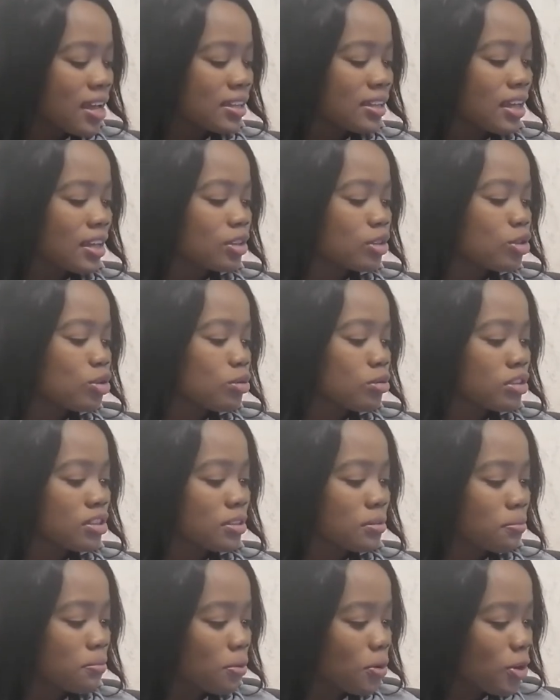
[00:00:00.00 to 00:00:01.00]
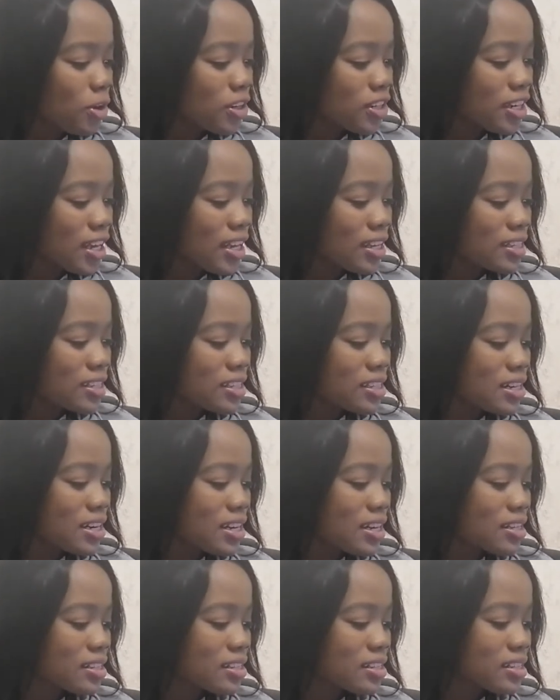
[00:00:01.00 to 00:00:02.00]
than to depend and
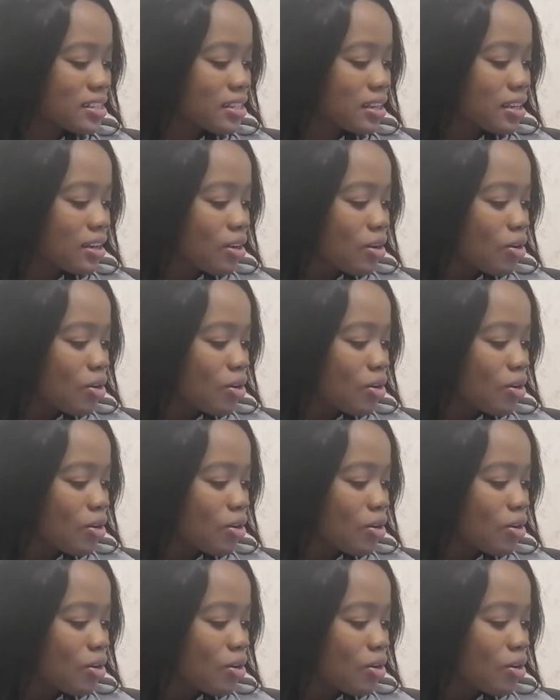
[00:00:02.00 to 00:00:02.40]
stress